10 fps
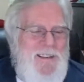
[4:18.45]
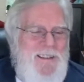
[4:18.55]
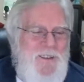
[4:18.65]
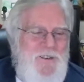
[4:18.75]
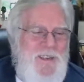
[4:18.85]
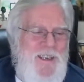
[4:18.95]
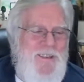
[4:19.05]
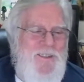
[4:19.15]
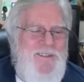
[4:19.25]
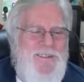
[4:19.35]
No, thank
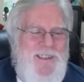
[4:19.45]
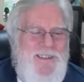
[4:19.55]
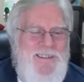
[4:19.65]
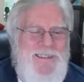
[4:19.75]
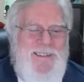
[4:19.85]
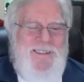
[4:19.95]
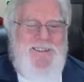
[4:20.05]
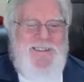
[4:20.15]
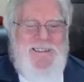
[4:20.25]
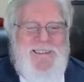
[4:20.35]
you. Done deal.
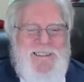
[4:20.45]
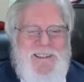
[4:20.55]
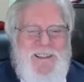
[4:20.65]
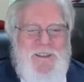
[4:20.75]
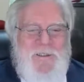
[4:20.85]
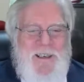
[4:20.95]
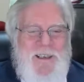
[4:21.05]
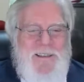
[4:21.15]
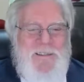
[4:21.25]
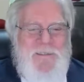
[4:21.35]
Right?